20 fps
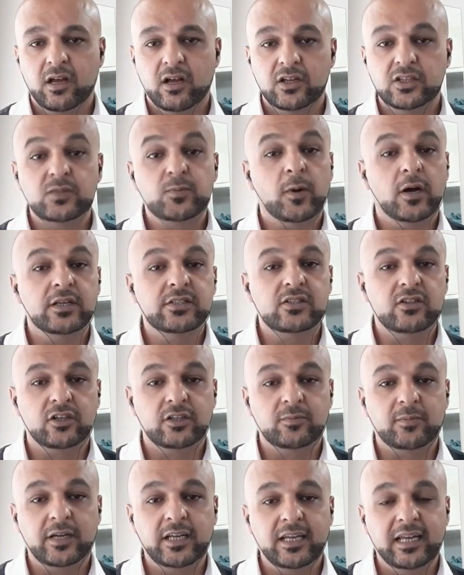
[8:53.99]

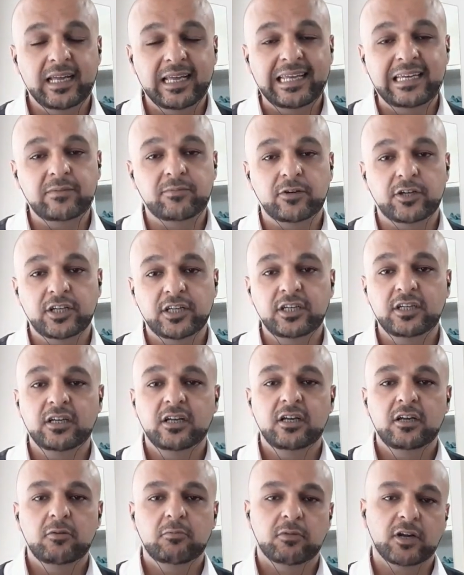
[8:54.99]
sponsored by anybody,
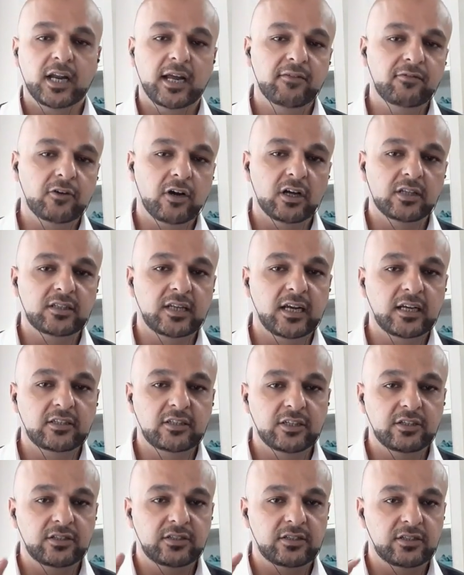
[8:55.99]
but I've
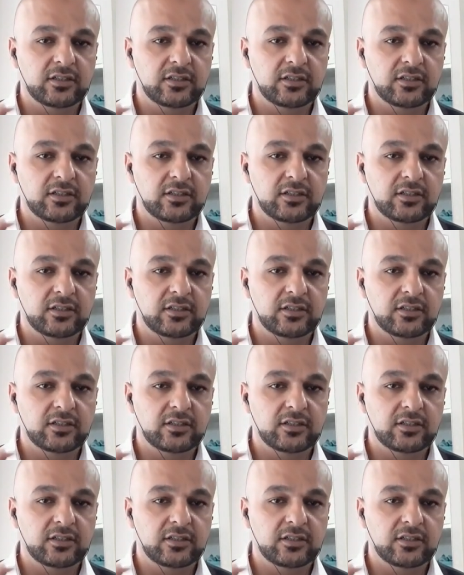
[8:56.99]
contacted